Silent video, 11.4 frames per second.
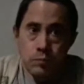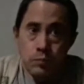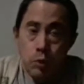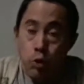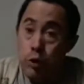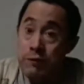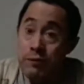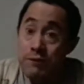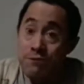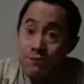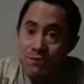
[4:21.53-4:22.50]
Or
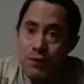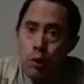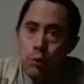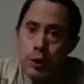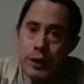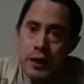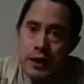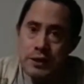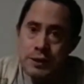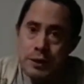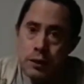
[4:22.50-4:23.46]
even
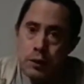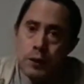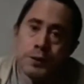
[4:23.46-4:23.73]
phony-ass tears.